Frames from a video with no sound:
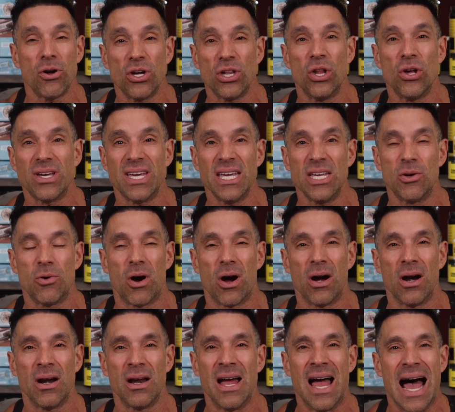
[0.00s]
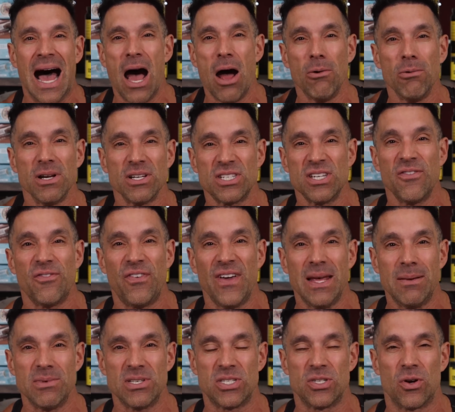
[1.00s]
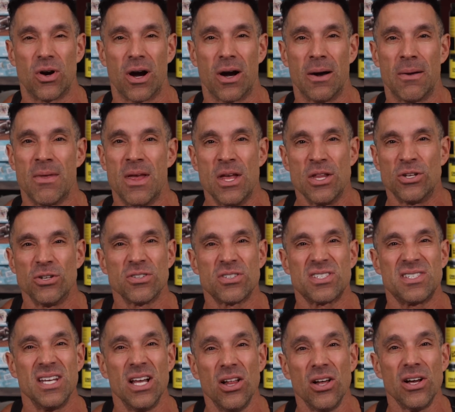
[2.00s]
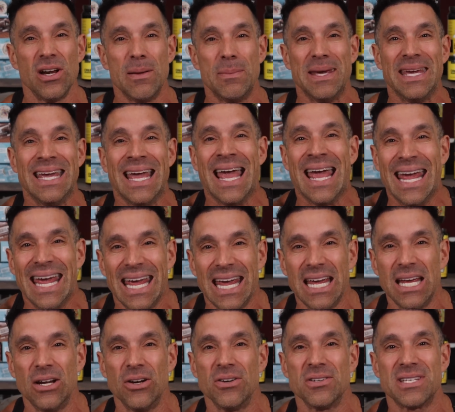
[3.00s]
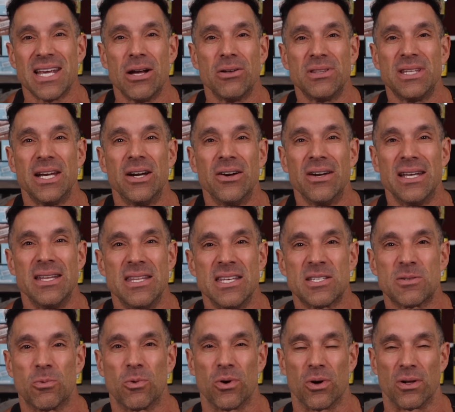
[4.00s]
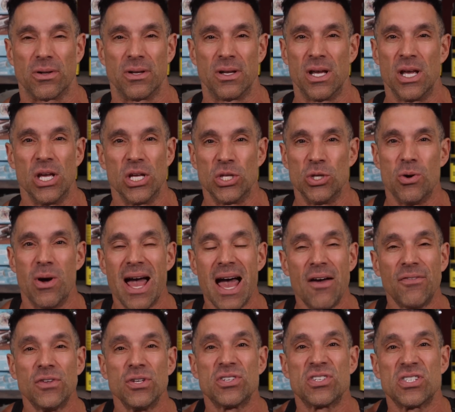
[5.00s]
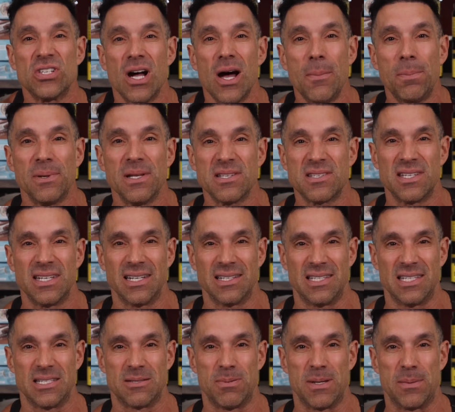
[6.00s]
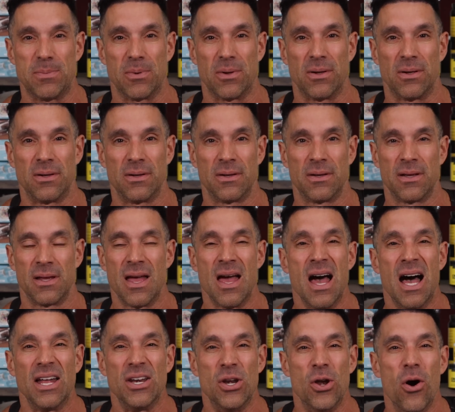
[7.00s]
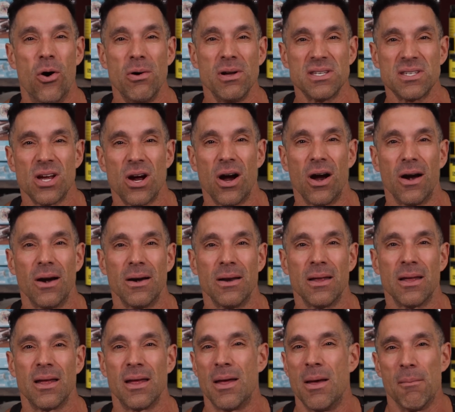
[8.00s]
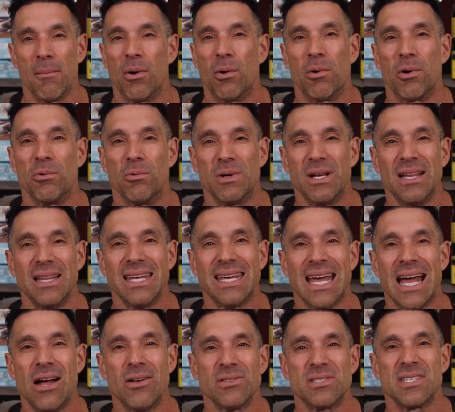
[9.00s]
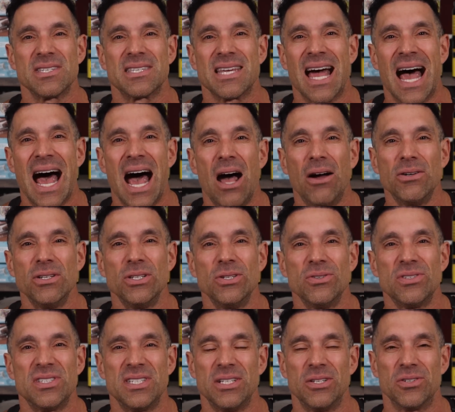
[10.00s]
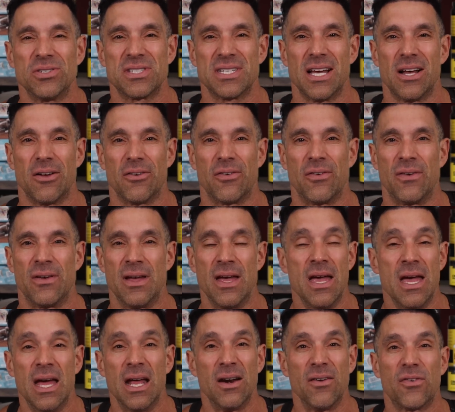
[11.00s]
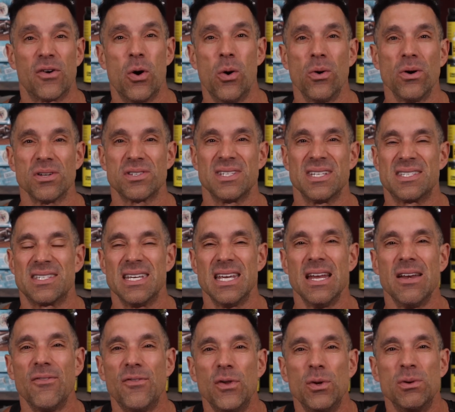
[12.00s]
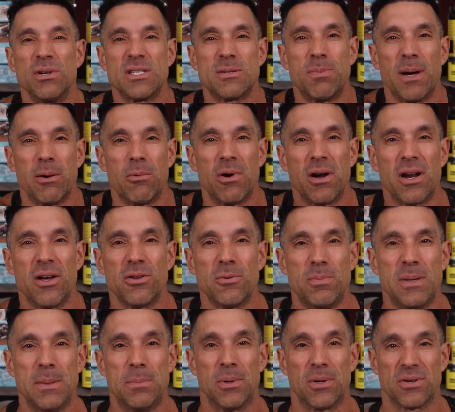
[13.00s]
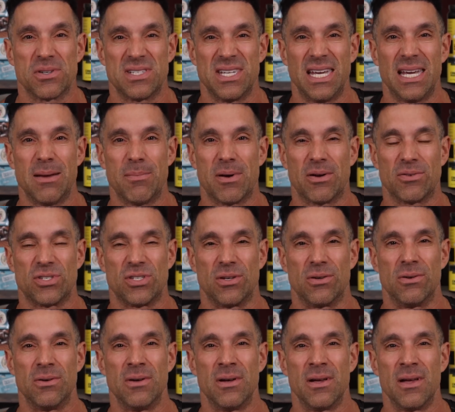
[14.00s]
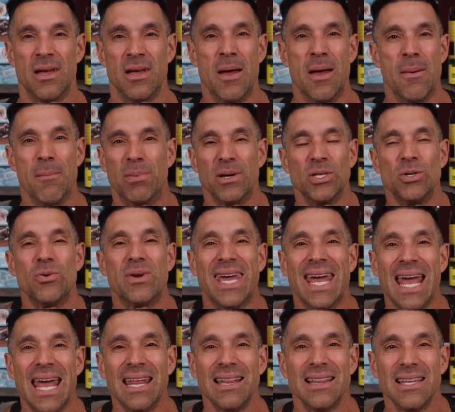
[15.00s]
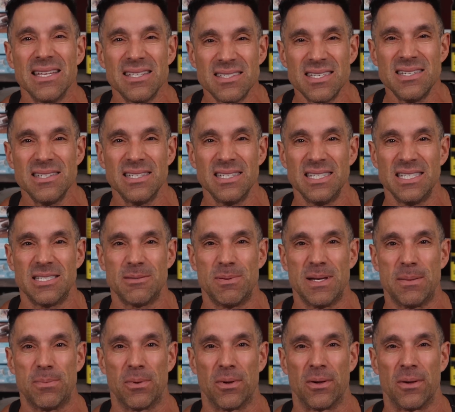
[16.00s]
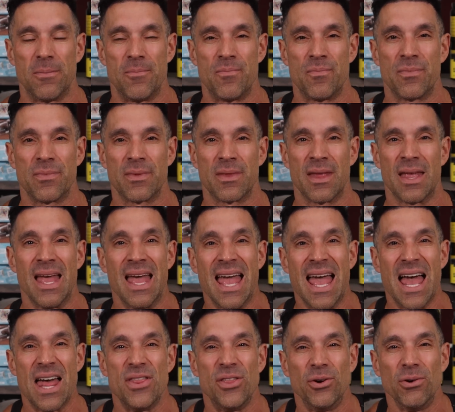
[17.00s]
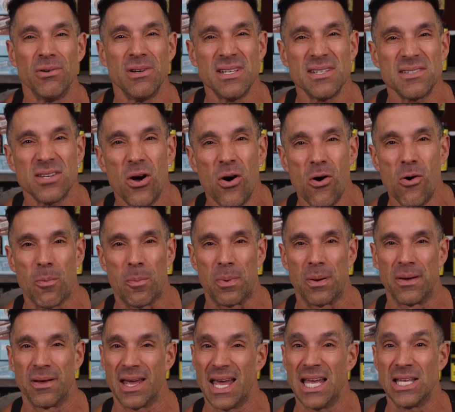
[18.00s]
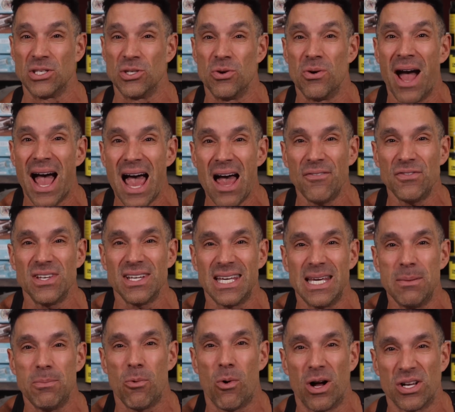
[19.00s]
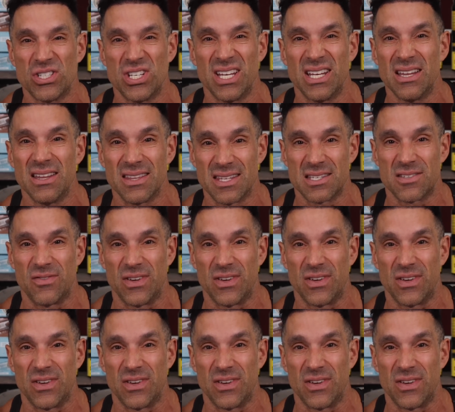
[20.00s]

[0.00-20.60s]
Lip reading: good looking you are, how rich and famous you are, there's still going to be haters out there in this world. You have to stop listening to these people. No, it's hard, but what really counts is how do you see yourself? And of course, it's influenced by what other people are saying about you. But you can't listen to these people. And there is hope. And you have to keep watching this